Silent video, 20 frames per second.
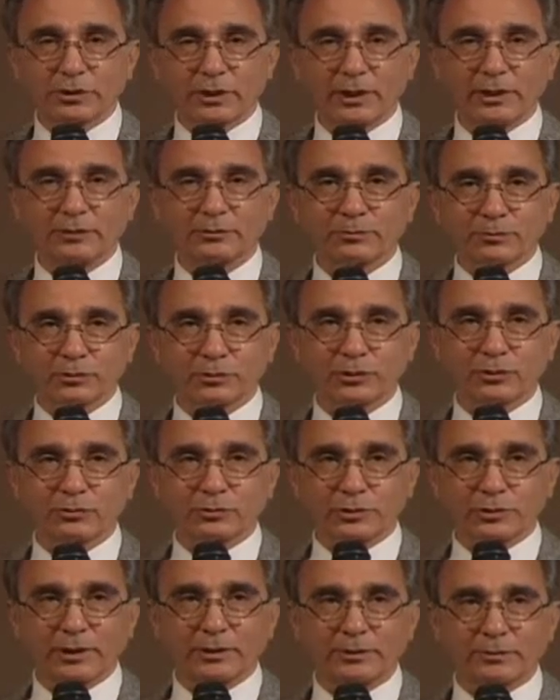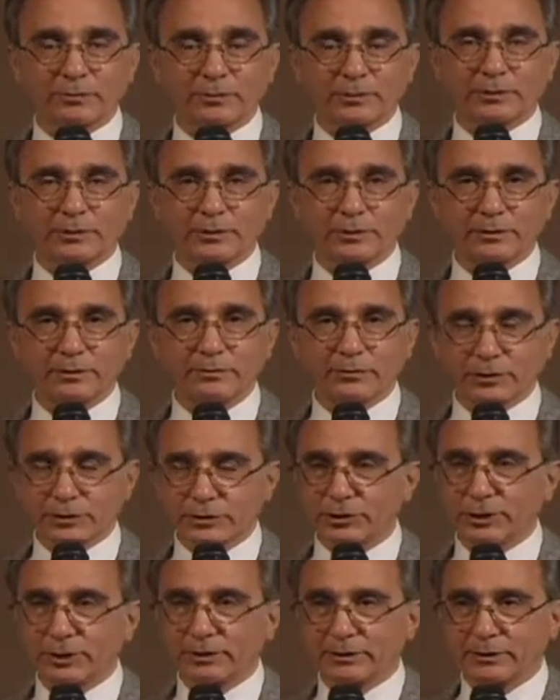days were associated with the, with the
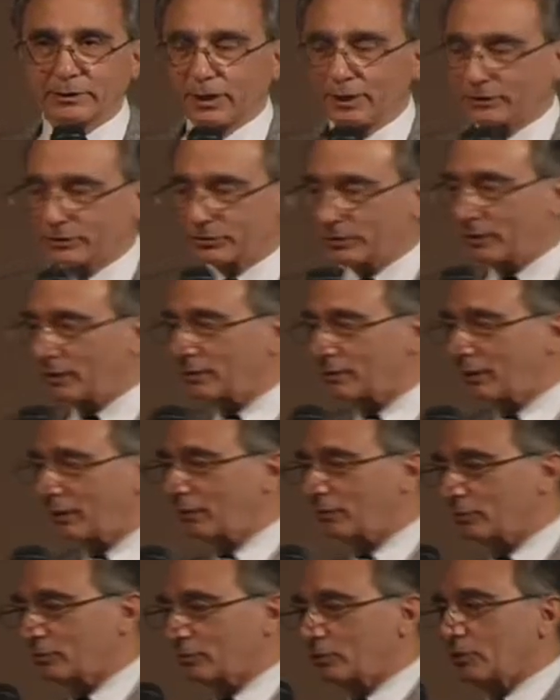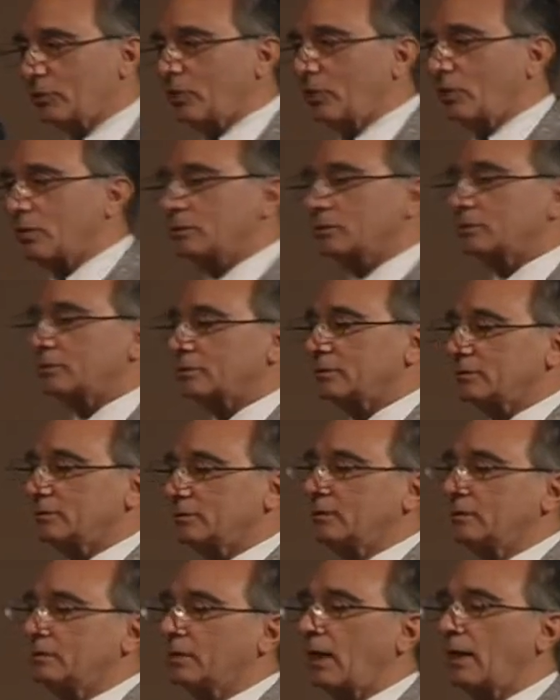Gentiles. Gentiles were dogs.
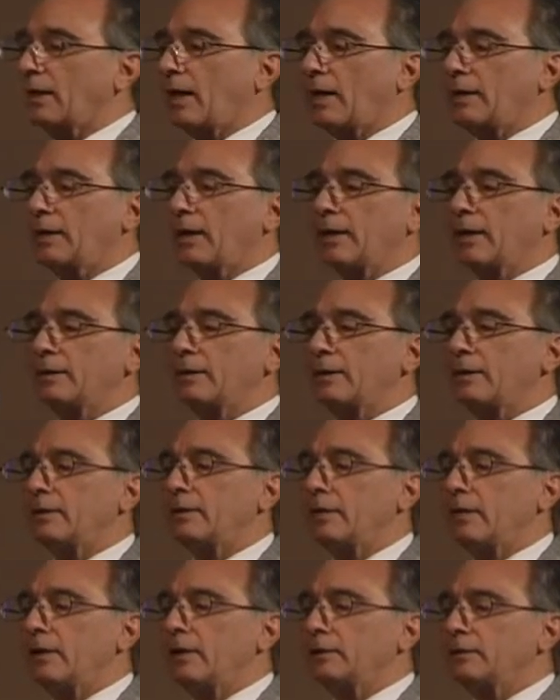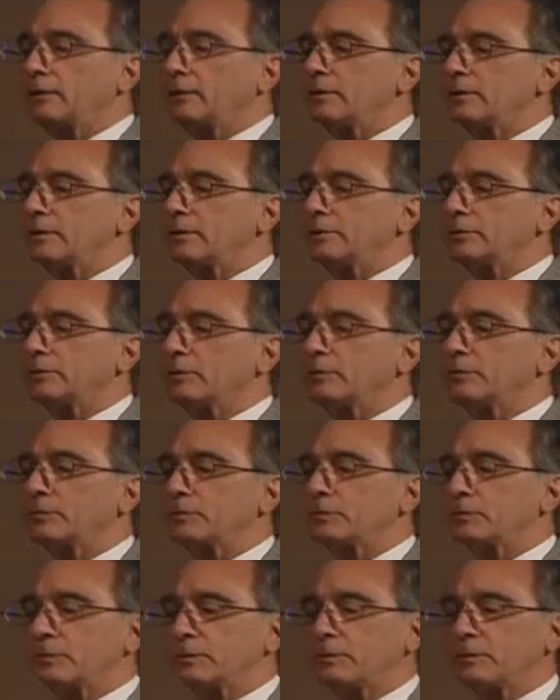I, I, I got, there, there's some
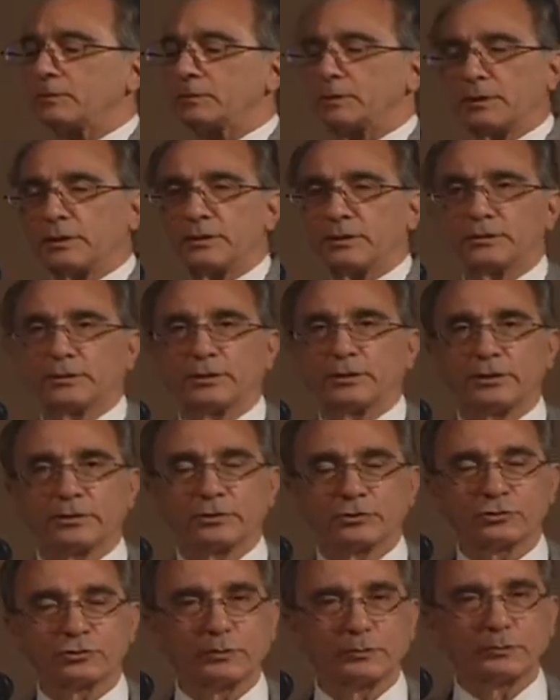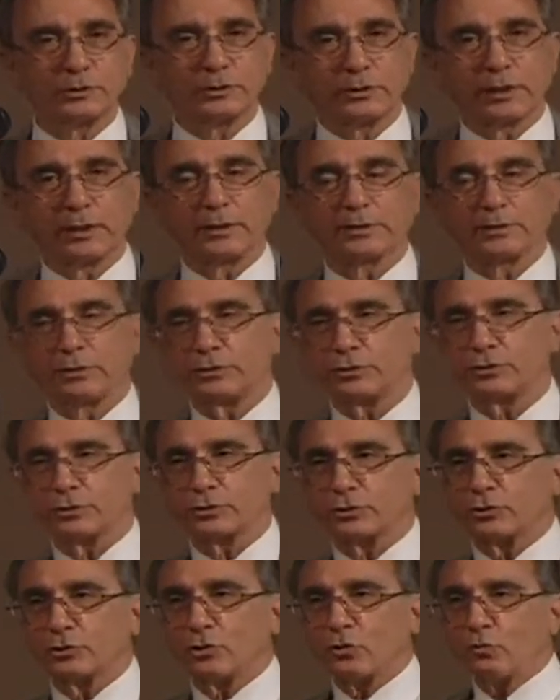things in Scripture that there's
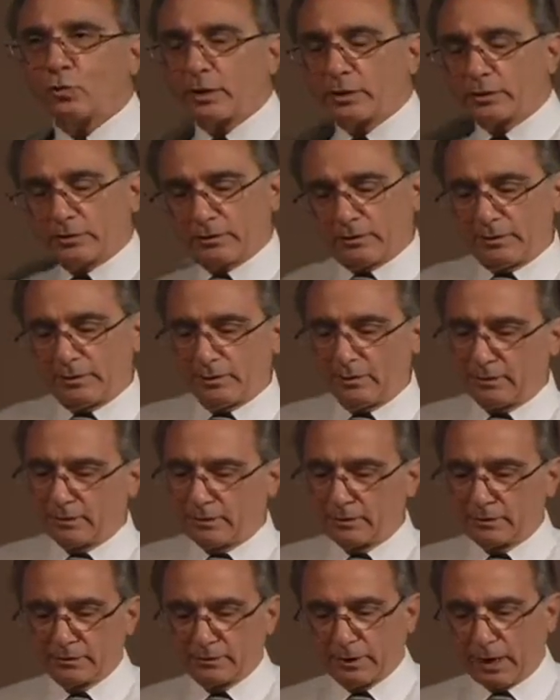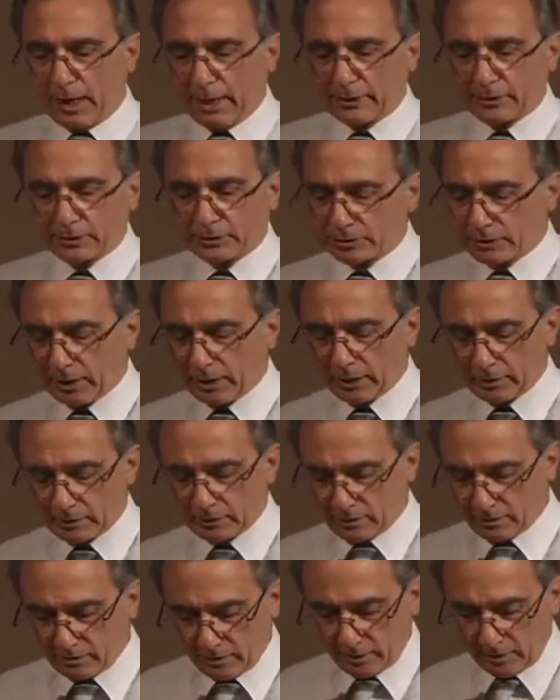just no way I could say it,
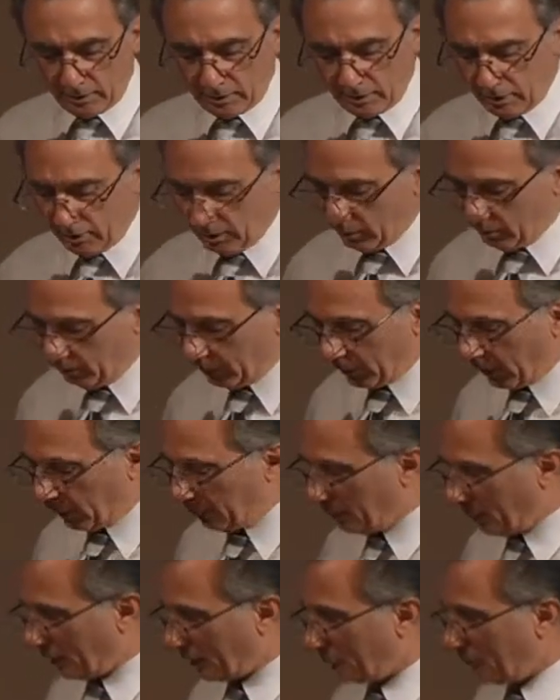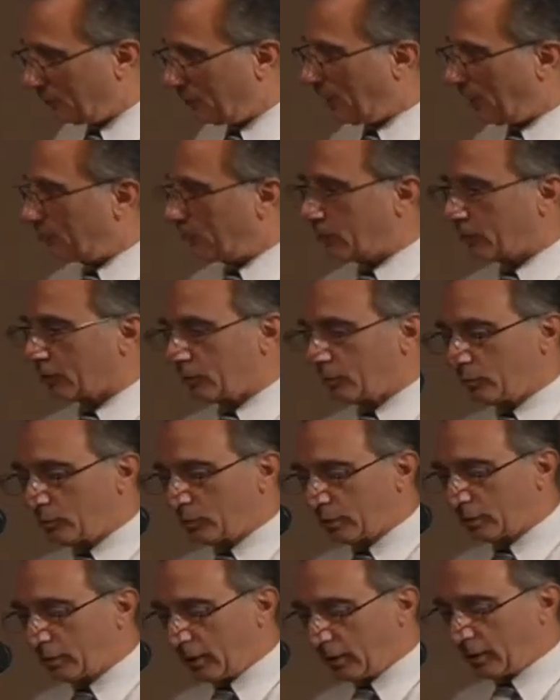but I'm not going to be able to
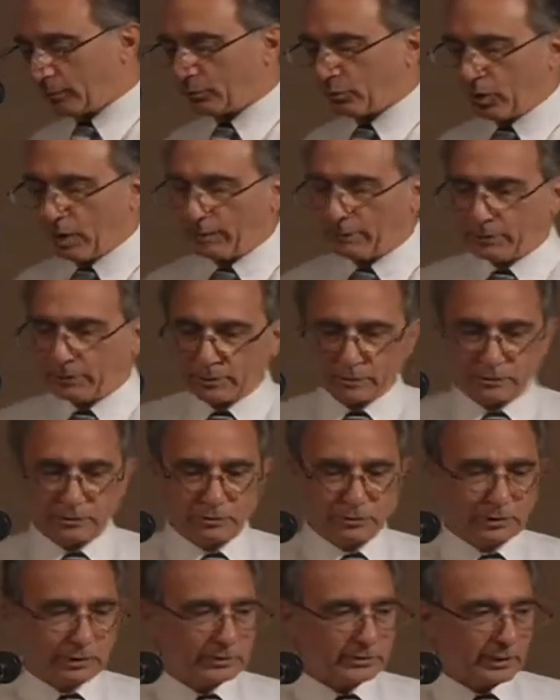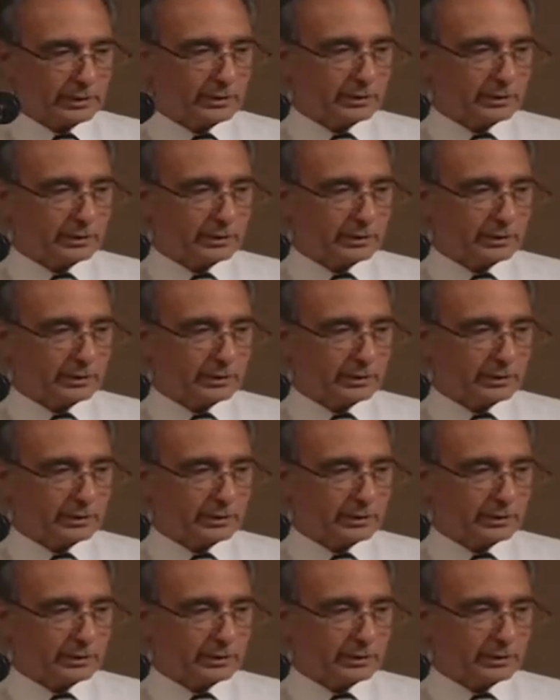communicate it properly to you unless I